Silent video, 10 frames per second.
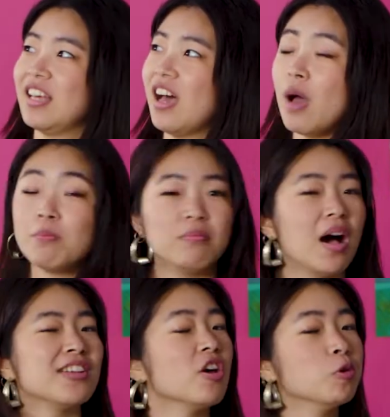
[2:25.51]

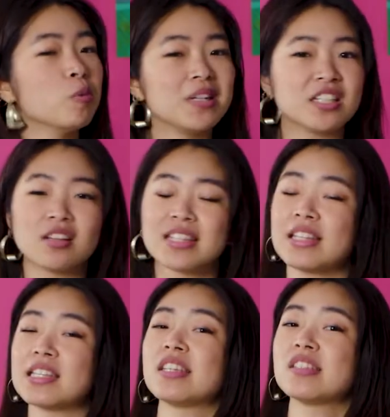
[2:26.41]
I don't normally dance like
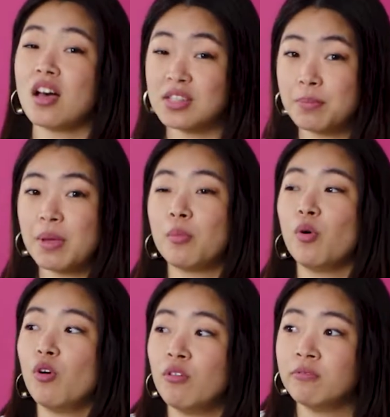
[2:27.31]
this. I dance a bit
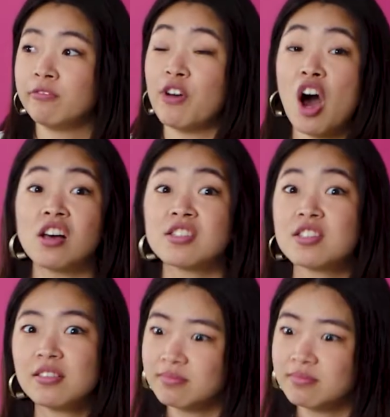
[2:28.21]
more fast.